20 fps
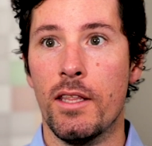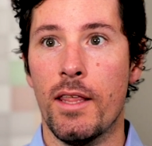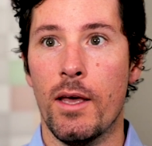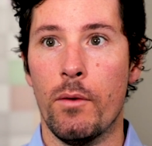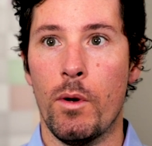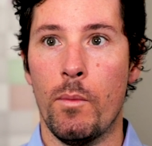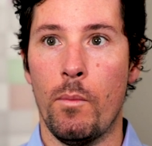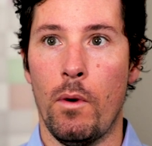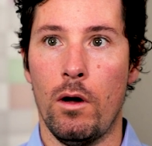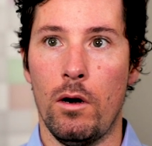that
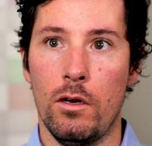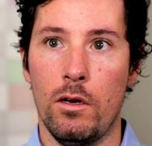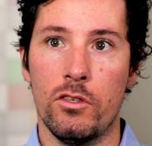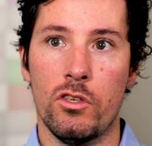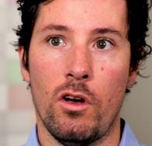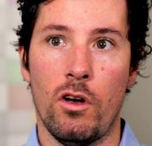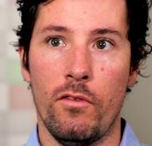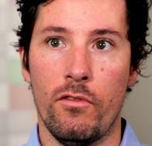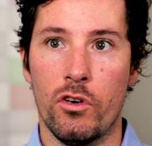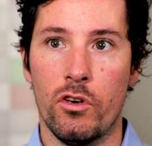we model
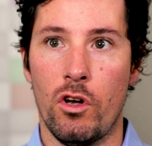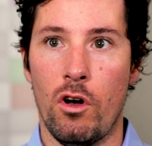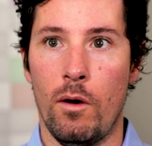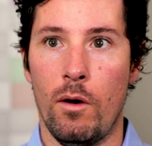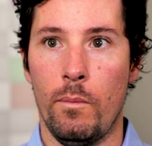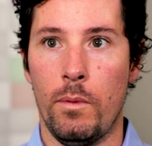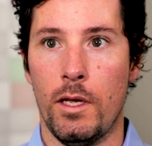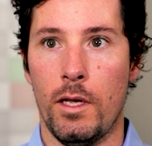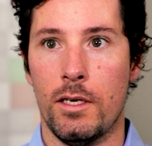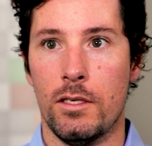is often
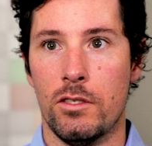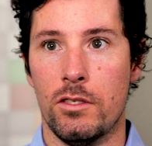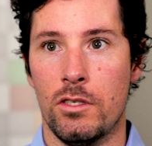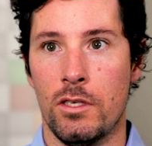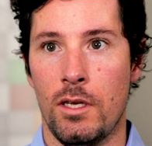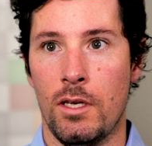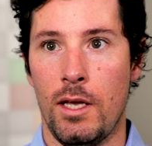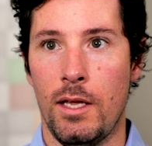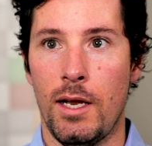complex,